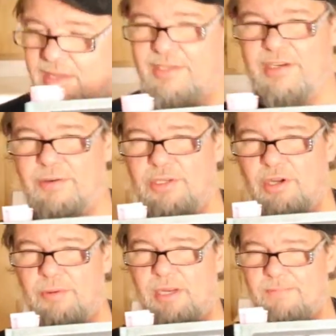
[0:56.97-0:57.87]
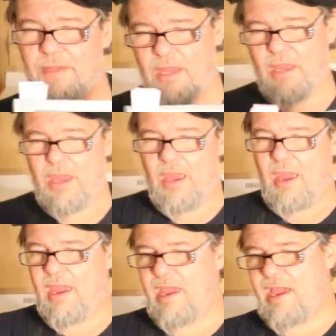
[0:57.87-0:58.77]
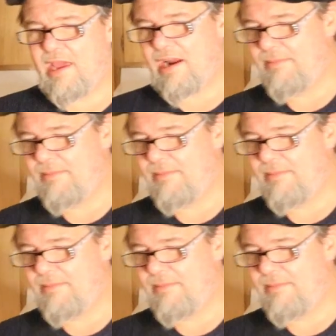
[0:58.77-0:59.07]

Star Wars cookbook. And I'm